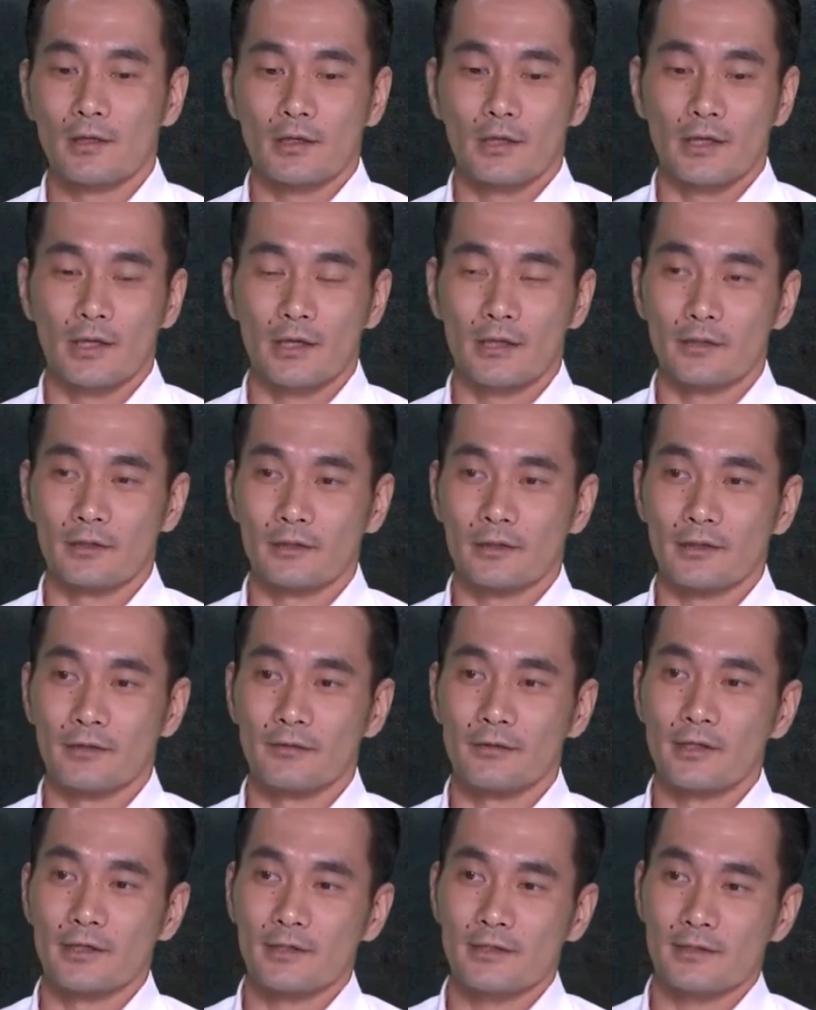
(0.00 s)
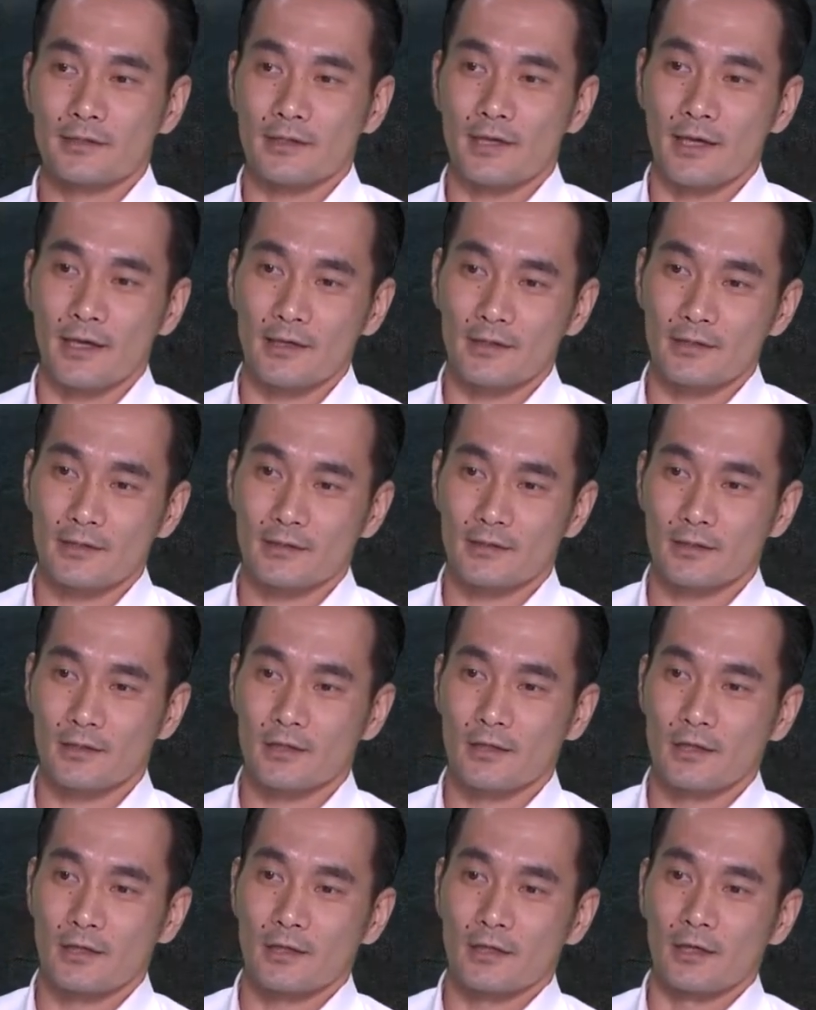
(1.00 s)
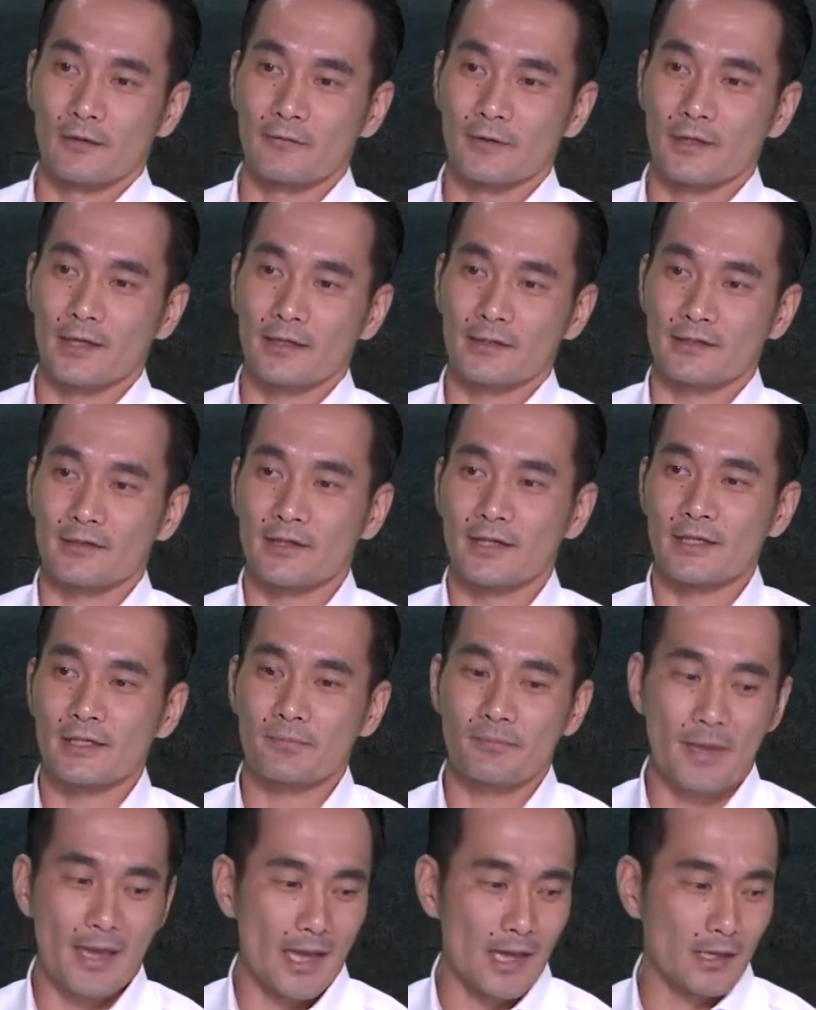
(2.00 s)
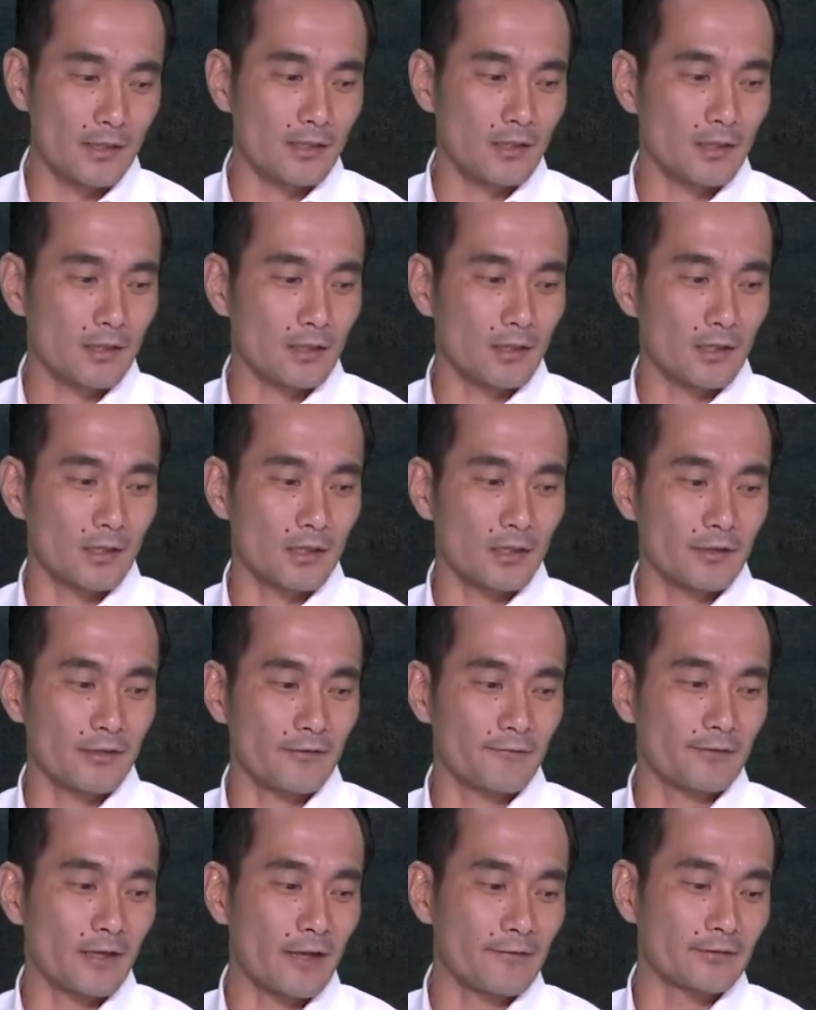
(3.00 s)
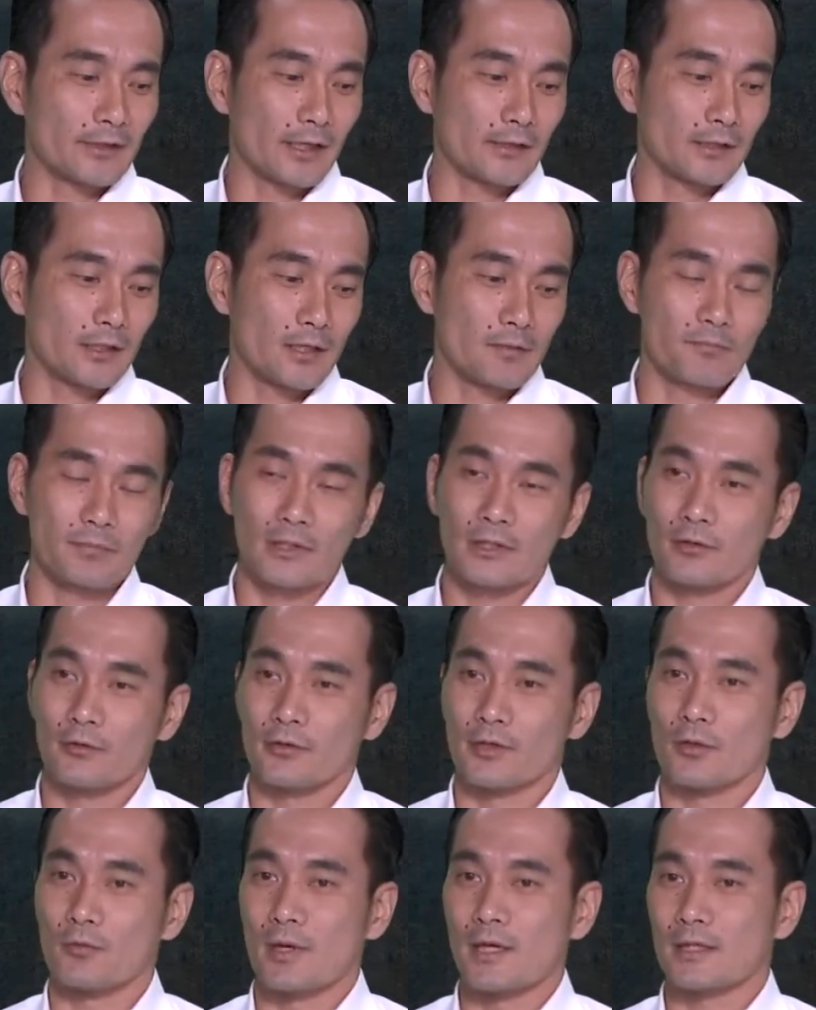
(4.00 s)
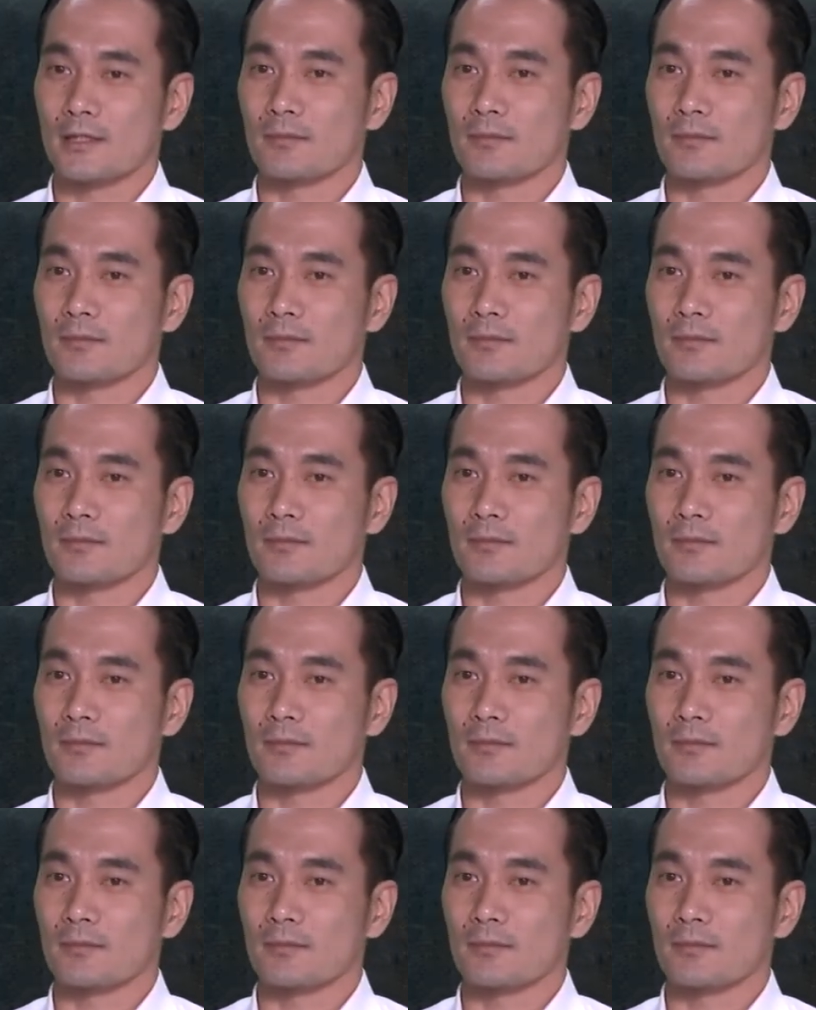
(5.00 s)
And in this case, if it gets this bad, the 599B or the wet